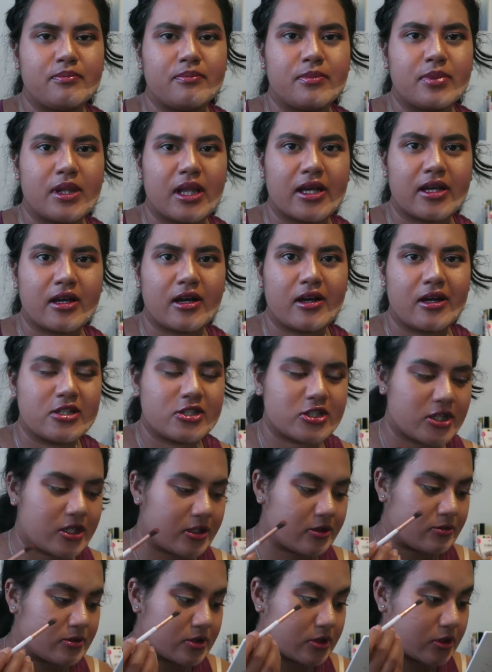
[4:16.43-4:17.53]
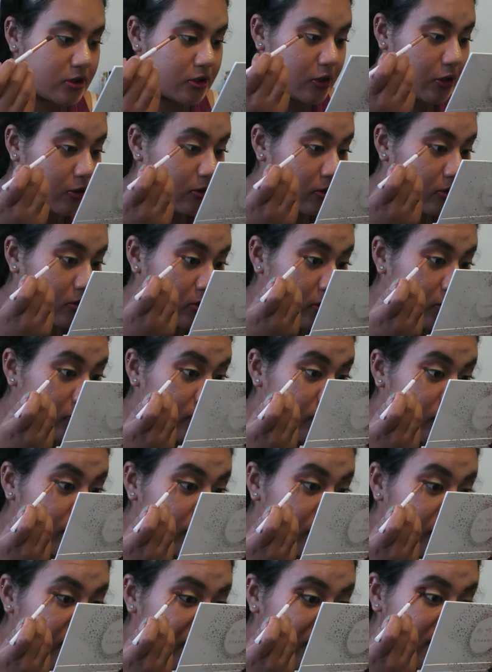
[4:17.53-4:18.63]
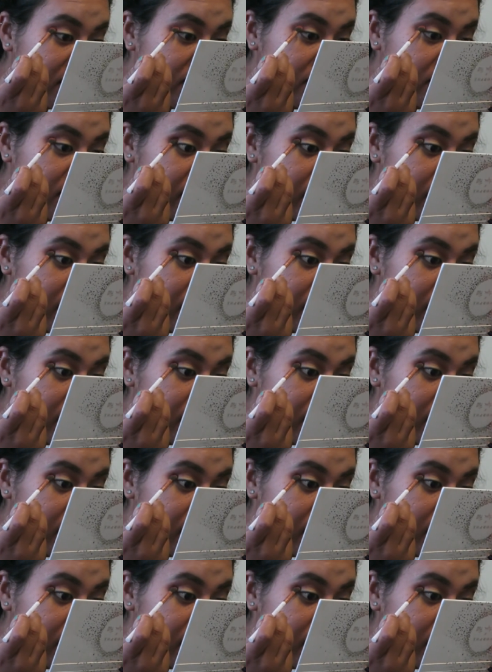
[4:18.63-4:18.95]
black eyeshadow was going to go all over the place.